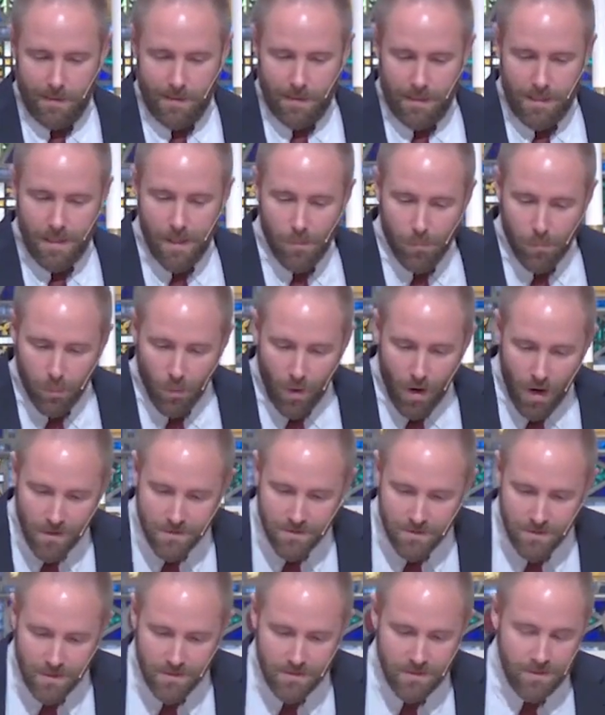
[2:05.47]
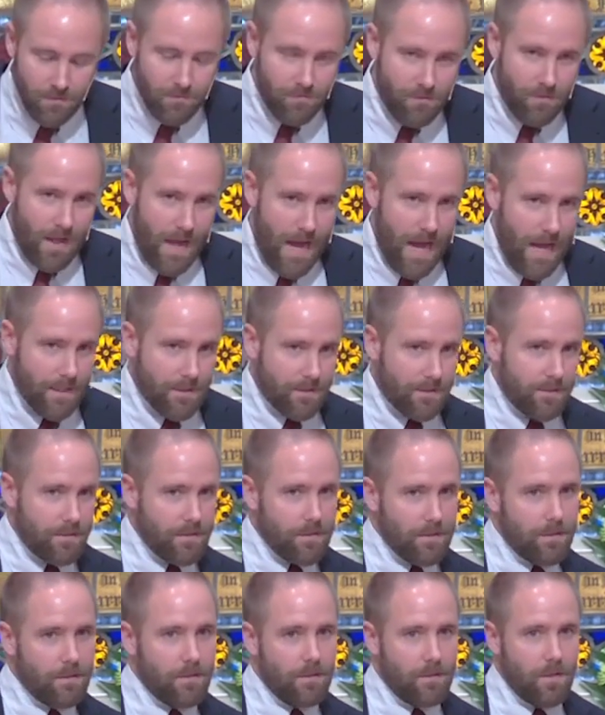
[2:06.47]
In the process of that,
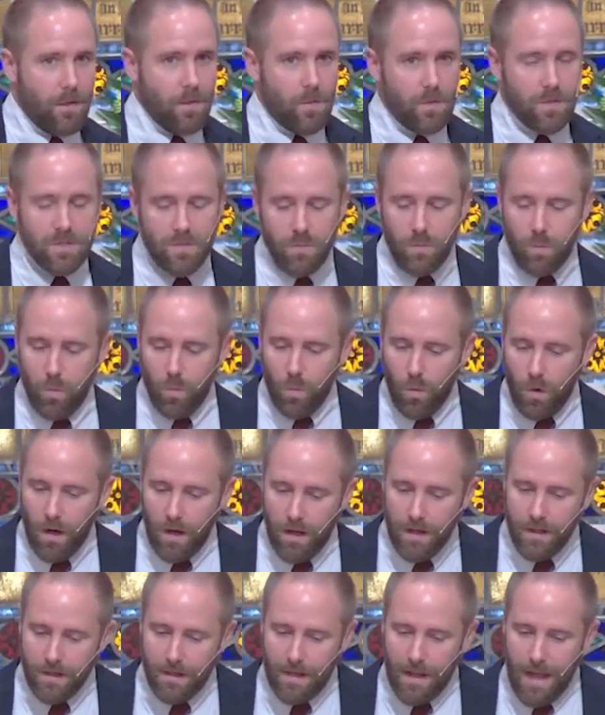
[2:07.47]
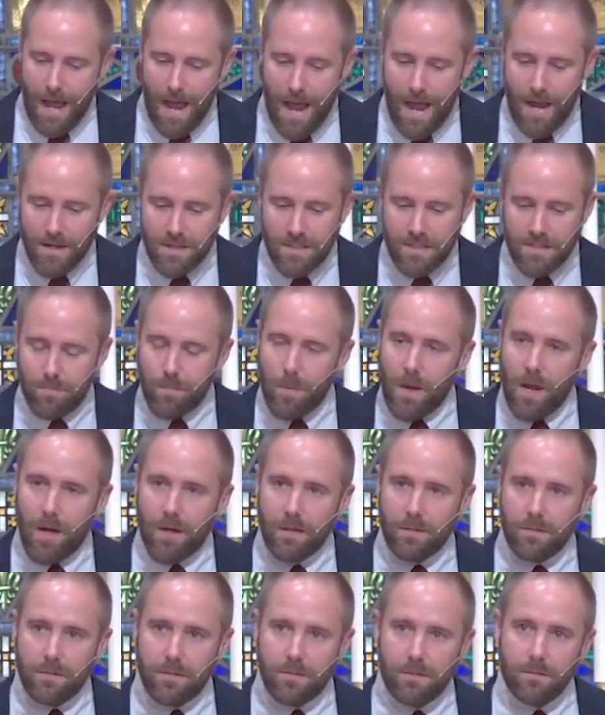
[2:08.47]
there was one
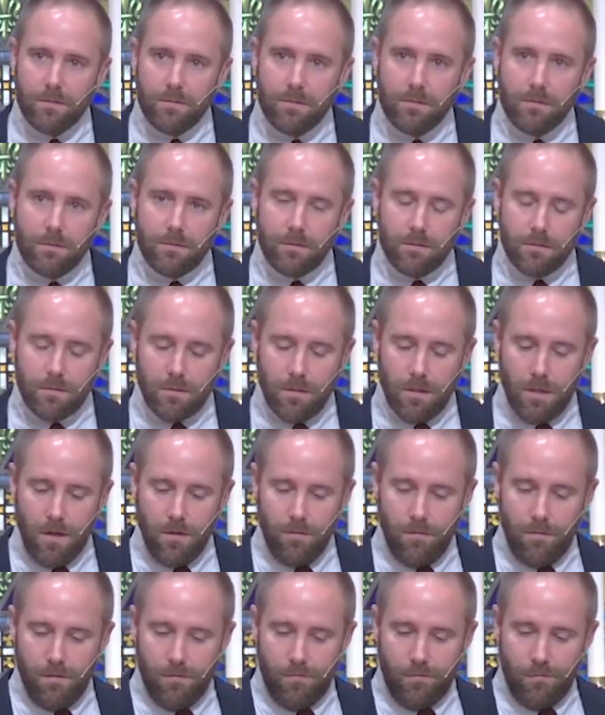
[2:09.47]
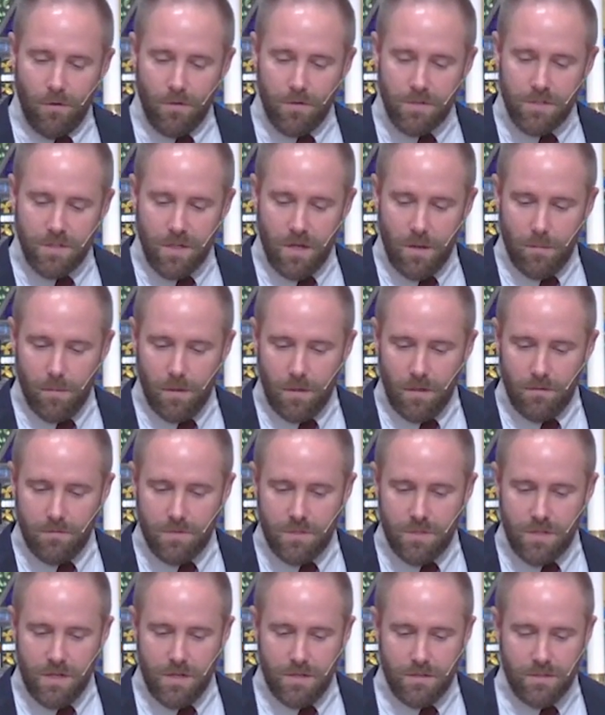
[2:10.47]
aspect of the first coming of
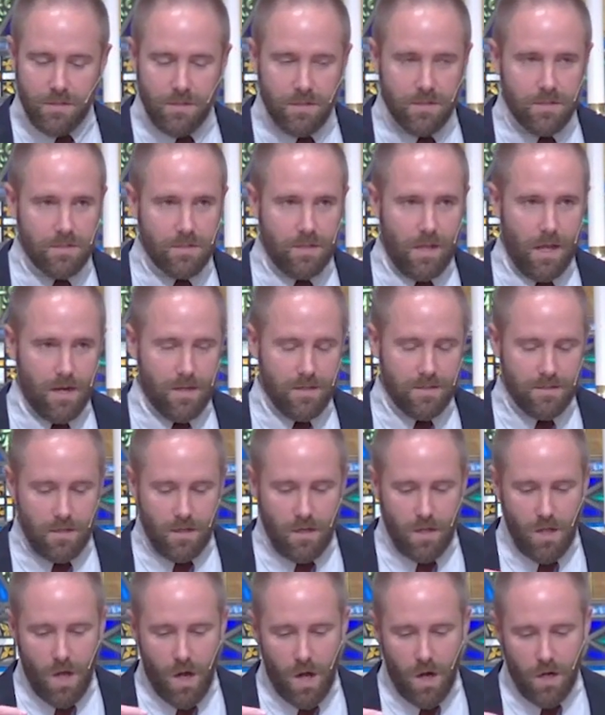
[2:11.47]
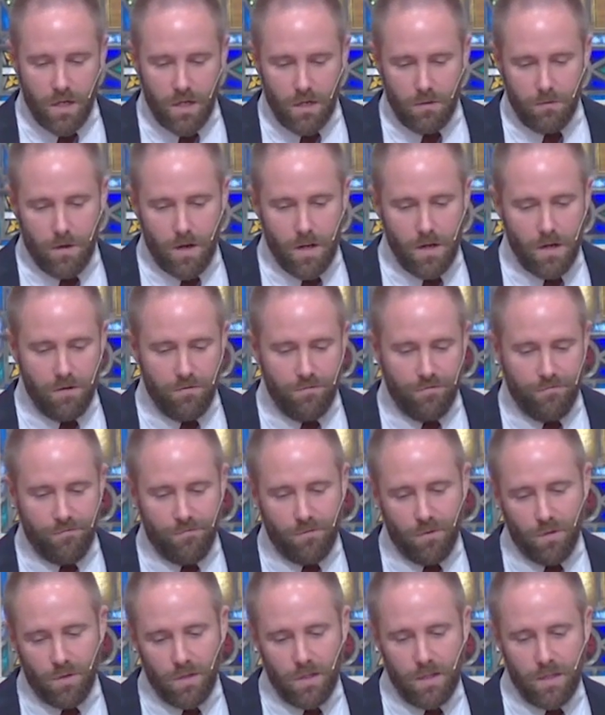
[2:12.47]
Jesus that is inaugurated
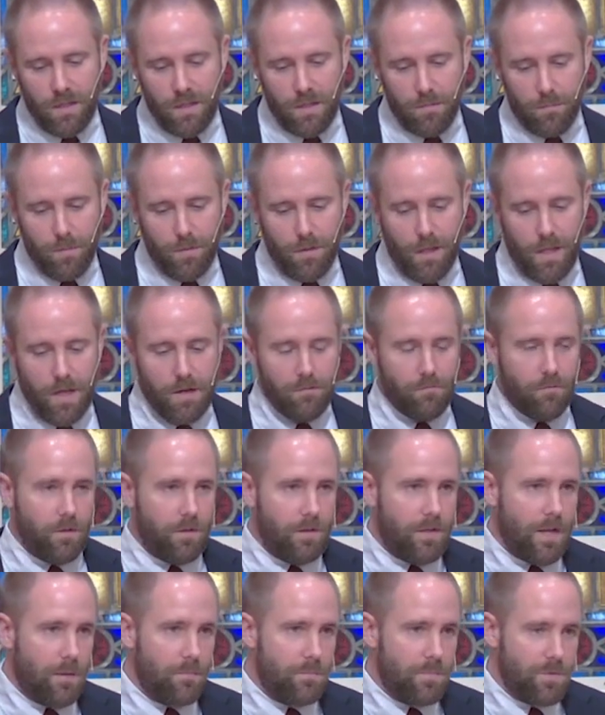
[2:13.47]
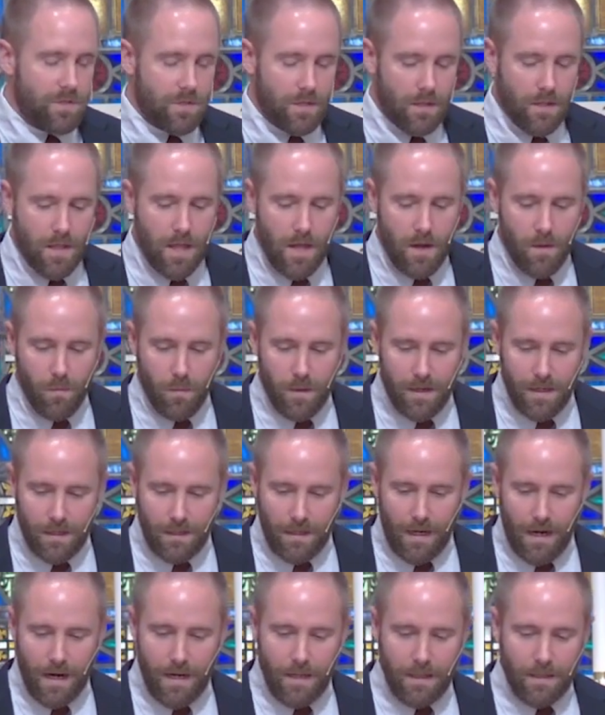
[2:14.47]
fully in the plan of redemption that we
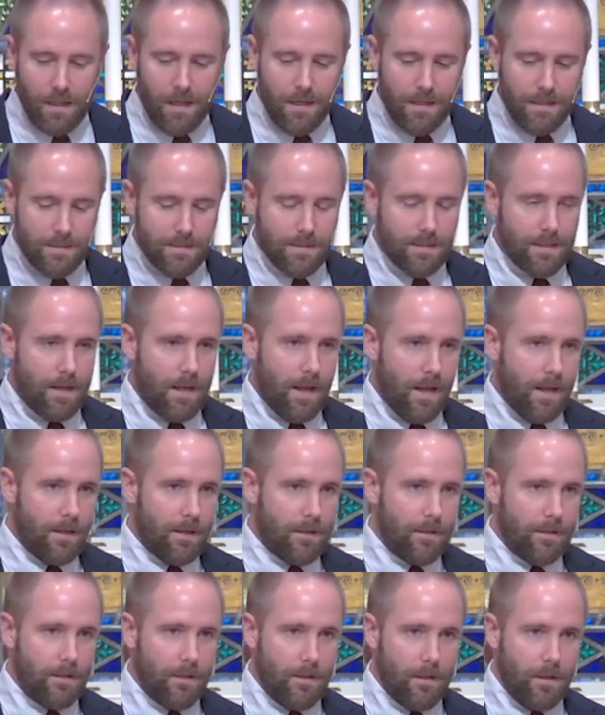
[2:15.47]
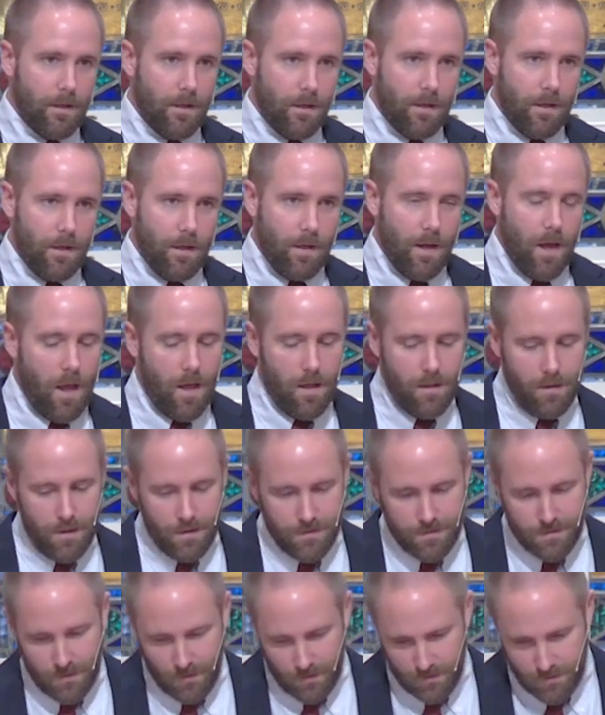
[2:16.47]
highlight today. And
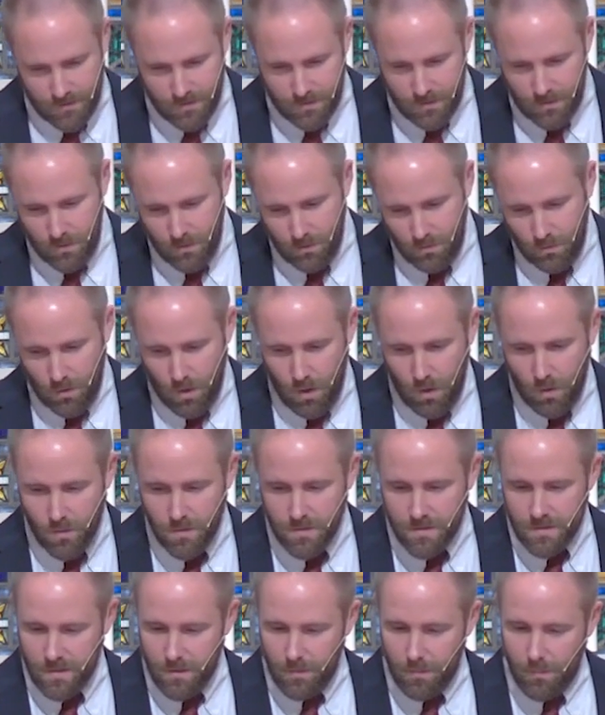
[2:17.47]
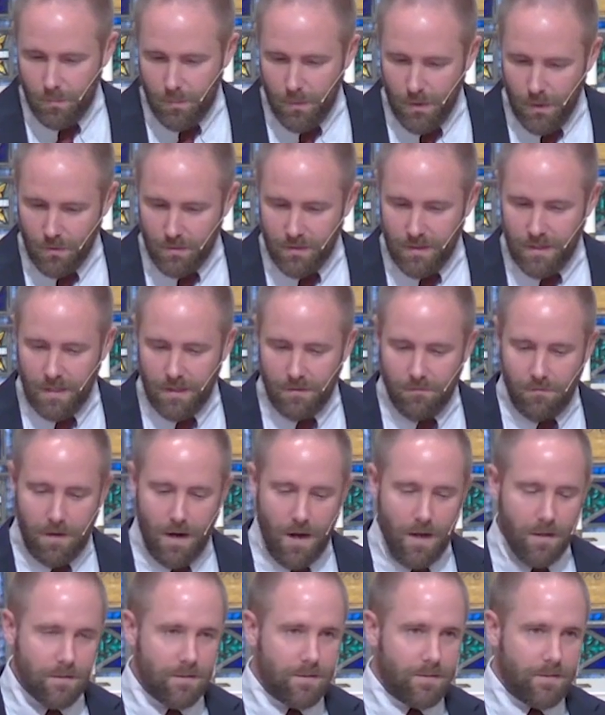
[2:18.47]
this, as you know, is the building of
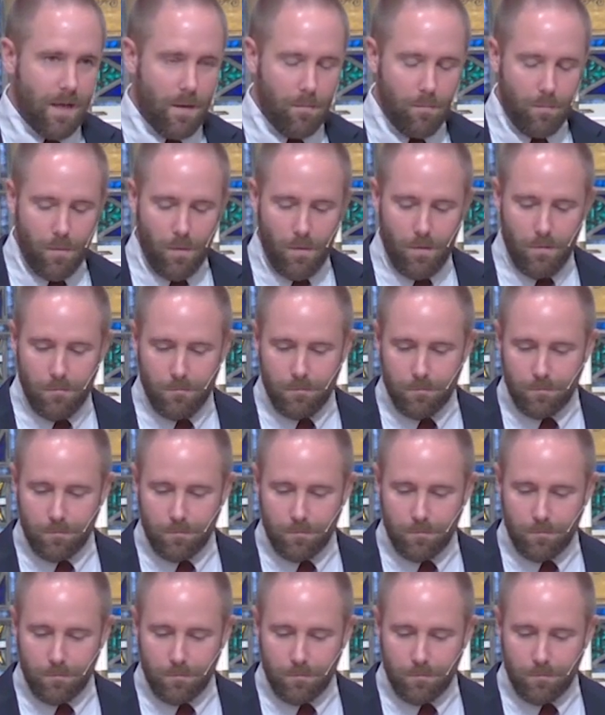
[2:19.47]
God's temple.